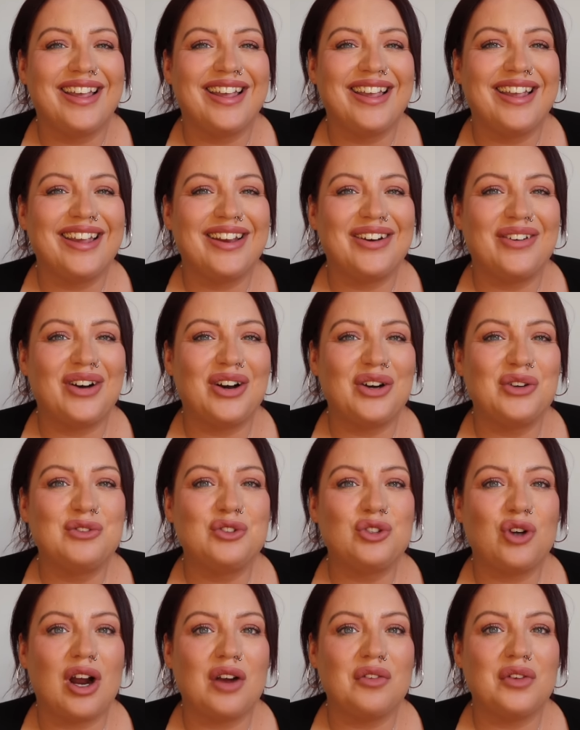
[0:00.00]
You know, and I love
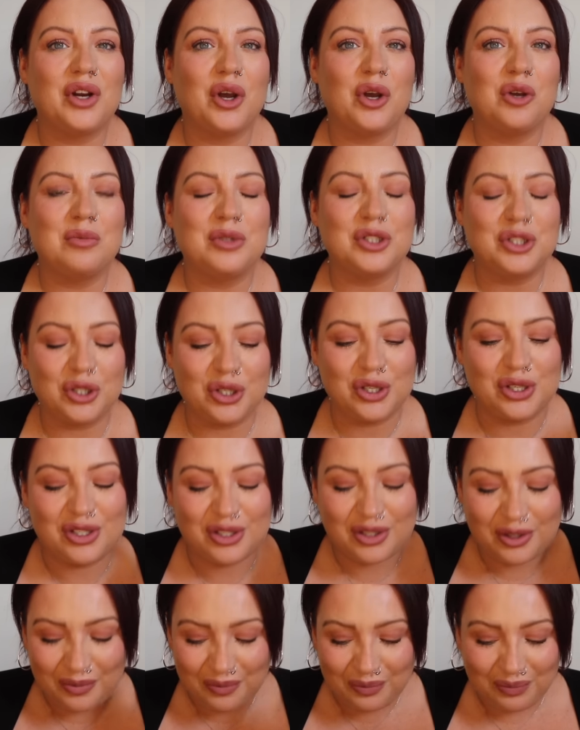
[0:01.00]
driving home and
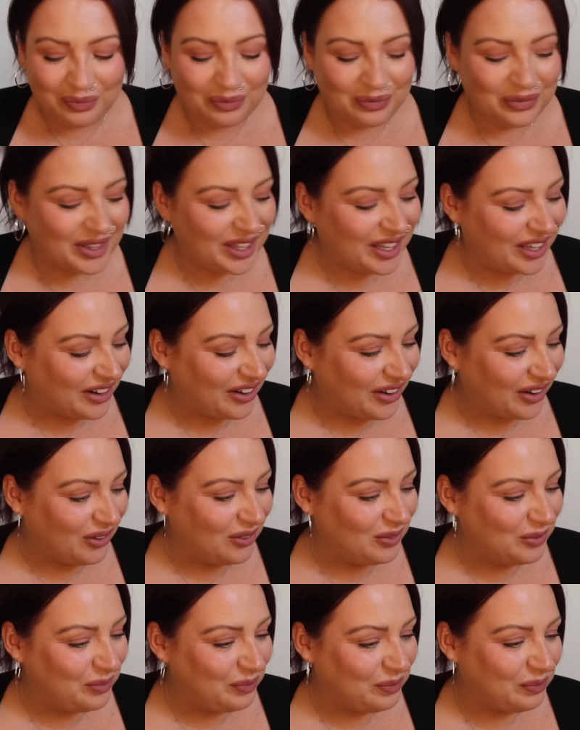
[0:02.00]
just, you know,
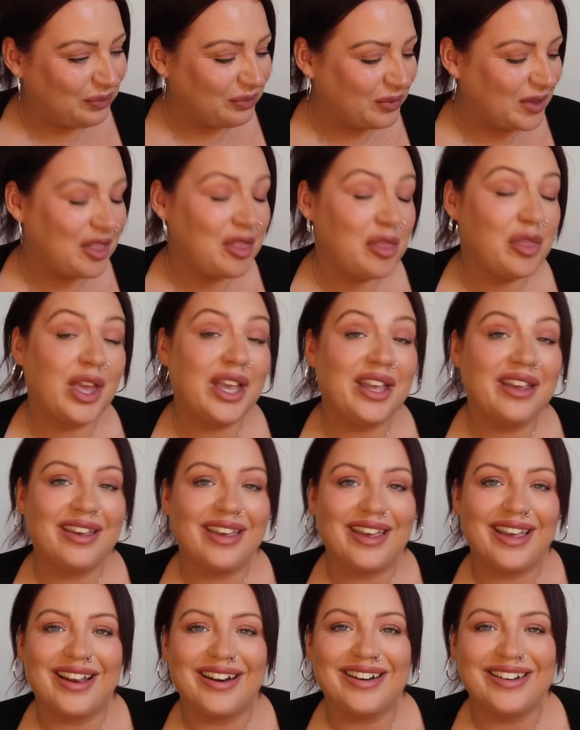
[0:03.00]

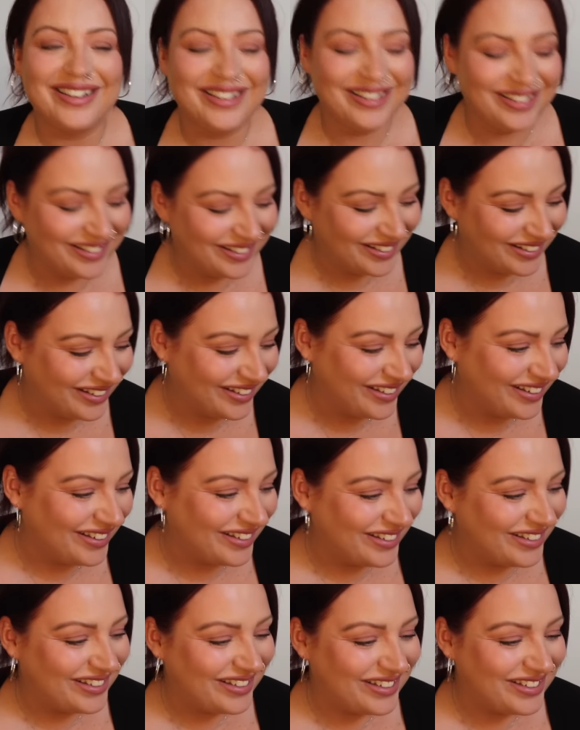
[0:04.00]
thinking.
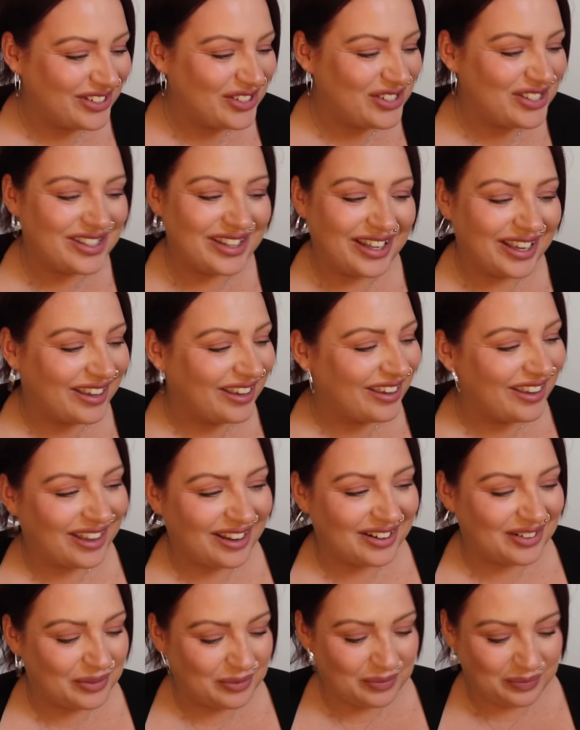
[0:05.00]
Just
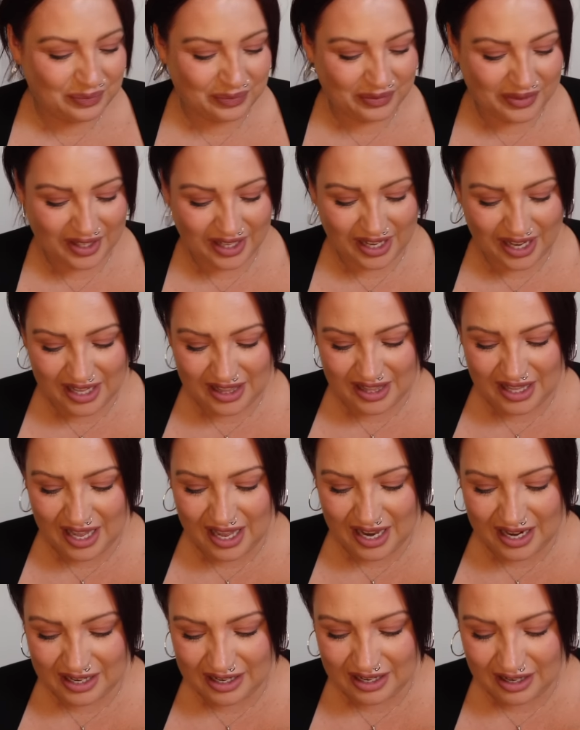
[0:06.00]
thinking. And
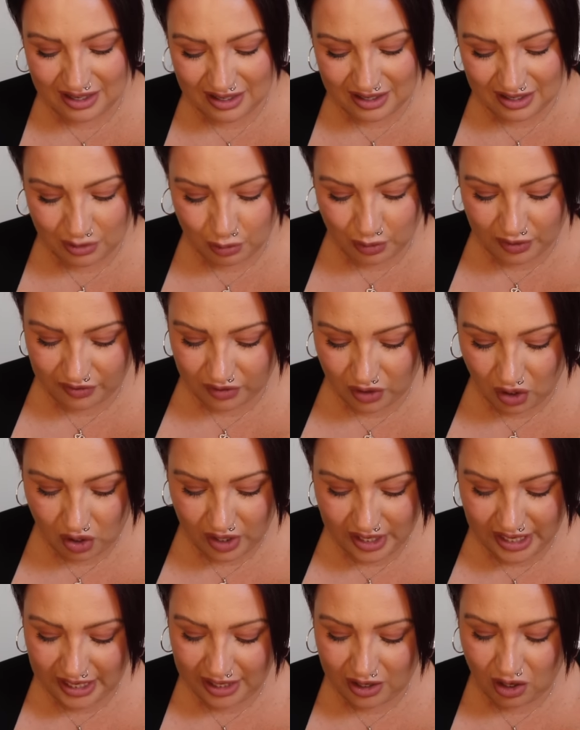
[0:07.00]
then we've
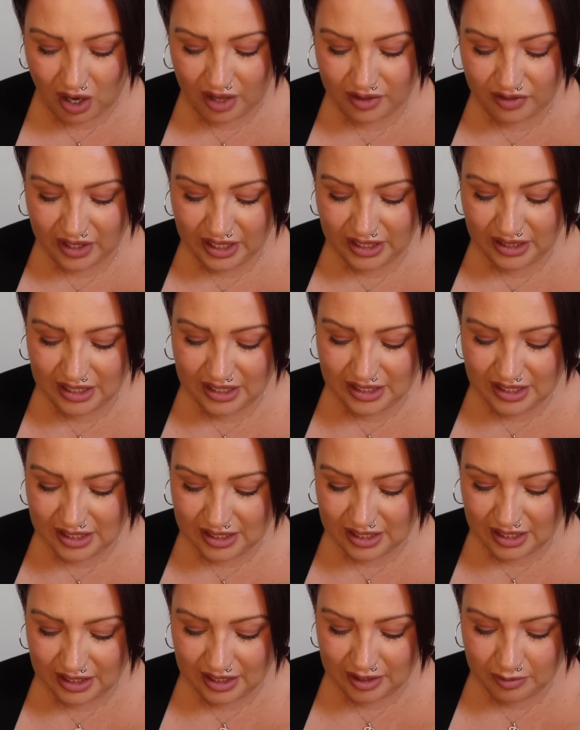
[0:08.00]
got here, I think this
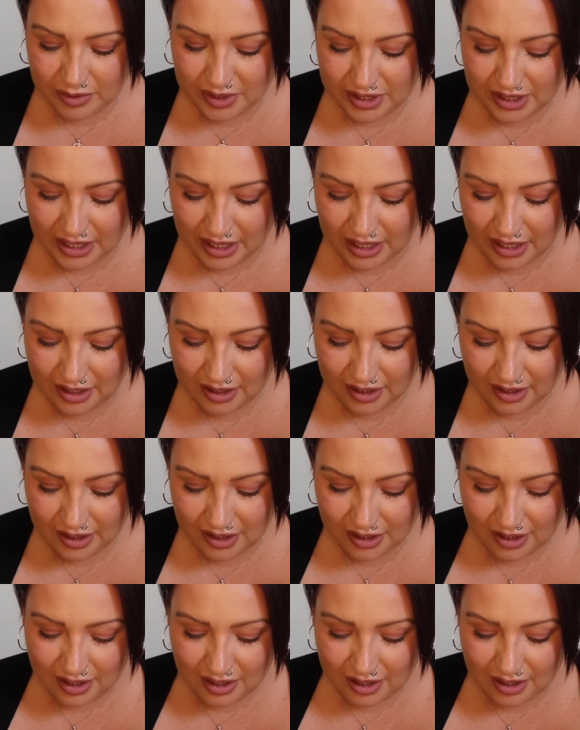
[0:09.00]
is a lipstick.